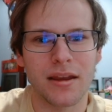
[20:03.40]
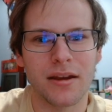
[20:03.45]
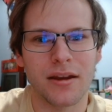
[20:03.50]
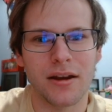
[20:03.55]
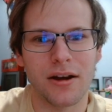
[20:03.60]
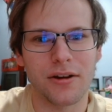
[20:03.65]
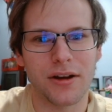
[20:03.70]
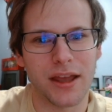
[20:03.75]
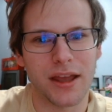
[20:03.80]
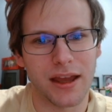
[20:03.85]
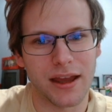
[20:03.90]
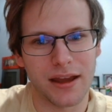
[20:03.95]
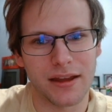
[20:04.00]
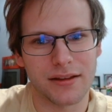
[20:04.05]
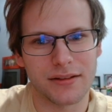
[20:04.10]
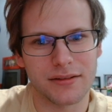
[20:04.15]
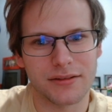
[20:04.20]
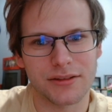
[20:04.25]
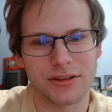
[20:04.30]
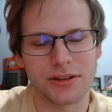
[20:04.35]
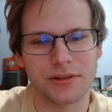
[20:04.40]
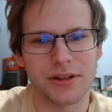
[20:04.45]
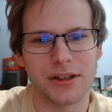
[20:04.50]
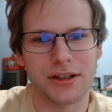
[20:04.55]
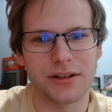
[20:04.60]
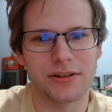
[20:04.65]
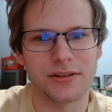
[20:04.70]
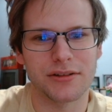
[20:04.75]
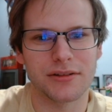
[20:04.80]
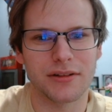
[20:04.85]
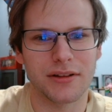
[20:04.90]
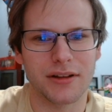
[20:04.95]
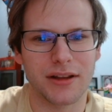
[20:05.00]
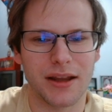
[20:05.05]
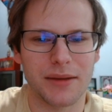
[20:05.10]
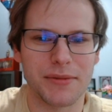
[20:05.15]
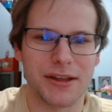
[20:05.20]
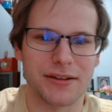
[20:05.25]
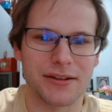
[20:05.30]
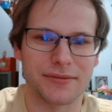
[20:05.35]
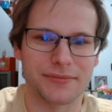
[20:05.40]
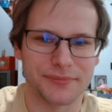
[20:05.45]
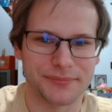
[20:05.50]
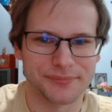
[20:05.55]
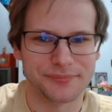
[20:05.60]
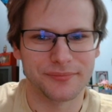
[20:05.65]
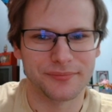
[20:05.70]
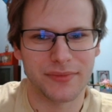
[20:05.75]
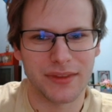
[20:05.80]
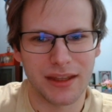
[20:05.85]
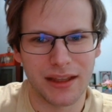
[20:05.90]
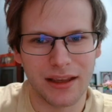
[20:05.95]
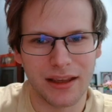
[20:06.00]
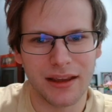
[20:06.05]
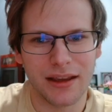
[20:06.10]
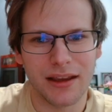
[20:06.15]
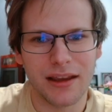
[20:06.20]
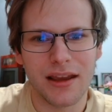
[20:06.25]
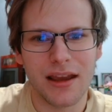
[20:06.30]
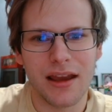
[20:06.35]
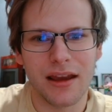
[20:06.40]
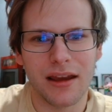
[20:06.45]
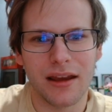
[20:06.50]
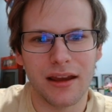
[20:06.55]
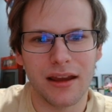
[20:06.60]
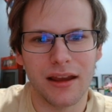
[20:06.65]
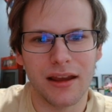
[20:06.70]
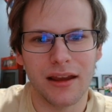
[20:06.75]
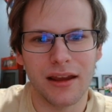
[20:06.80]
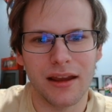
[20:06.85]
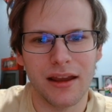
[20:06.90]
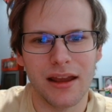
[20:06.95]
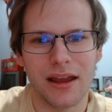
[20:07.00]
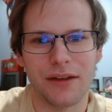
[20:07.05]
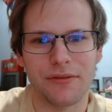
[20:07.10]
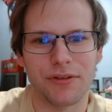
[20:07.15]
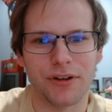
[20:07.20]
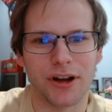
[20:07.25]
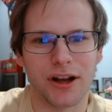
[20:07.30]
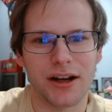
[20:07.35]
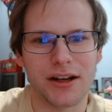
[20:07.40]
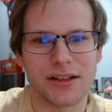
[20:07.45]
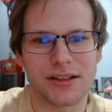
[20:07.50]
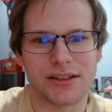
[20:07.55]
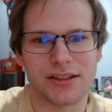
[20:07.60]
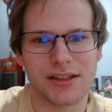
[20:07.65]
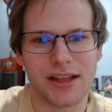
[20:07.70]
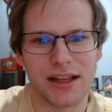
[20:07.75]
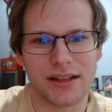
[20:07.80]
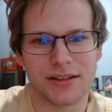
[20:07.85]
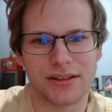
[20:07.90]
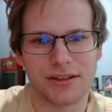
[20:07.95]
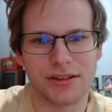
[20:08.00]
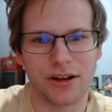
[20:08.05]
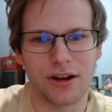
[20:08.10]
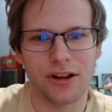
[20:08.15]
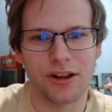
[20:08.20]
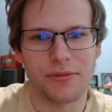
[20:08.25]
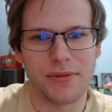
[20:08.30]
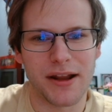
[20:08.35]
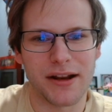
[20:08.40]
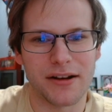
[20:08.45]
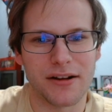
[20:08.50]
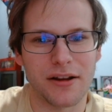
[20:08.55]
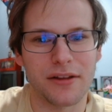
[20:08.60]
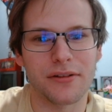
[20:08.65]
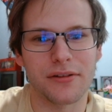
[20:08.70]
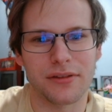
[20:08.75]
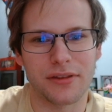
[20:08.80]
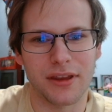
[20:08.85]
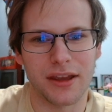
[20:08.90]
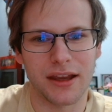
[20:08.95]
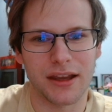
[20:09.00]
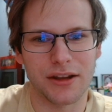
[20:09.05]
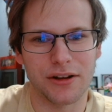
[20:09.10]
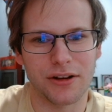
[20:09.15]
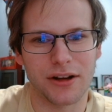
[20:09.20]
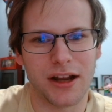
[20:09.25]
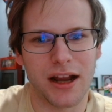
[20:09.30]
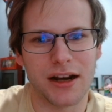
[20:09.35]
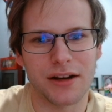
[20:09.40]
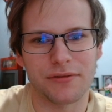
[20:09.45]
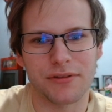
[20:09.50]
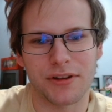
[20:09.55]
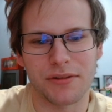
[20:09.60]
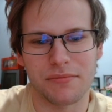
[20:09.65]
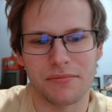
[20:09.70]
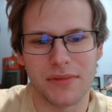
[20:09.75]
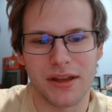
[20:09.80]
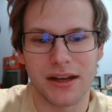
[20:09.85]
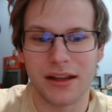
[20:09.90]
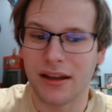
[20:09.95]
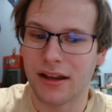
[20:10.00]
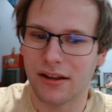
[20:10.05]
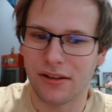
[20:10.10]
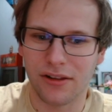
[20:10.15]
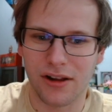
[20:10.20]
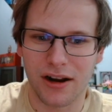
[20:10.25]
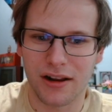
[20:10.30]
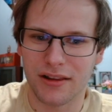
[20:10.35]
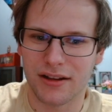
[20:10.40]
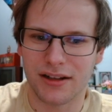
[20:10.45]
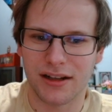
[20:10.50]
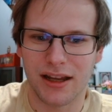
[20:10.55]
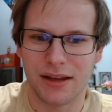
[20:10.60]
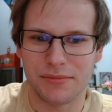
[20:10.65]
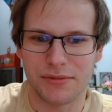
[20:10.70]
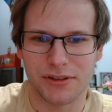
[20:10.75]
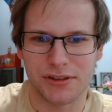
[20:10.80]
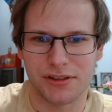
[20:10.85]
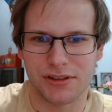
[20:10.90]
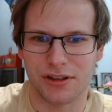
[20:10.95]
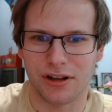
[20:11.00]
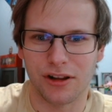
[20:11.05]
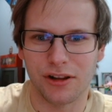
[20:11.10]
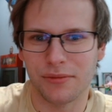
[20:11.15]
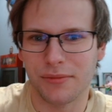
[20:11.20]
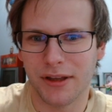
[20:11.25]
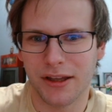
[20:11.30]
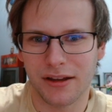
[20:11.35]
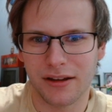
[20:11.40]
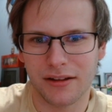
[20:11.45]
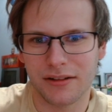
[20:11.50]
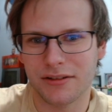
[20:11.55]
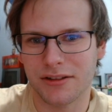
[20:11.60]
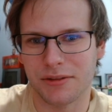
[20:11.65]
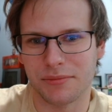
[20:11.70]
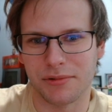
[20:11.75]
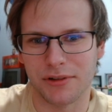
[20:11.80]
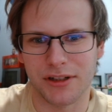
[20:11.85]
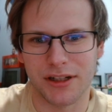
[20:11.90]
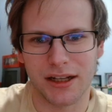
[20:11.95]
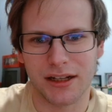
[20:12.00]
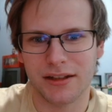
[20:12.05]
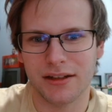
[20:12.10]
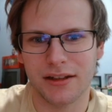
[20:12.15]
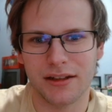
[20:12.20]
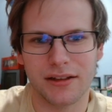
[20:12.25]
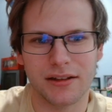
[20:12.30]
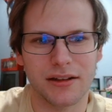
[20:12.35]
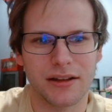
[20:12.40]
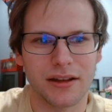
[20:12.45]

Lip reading: Okay, so here, I mean, if you're going to set Solomon another thing, you're kind of committing a lot of the time to Solomon to protect it.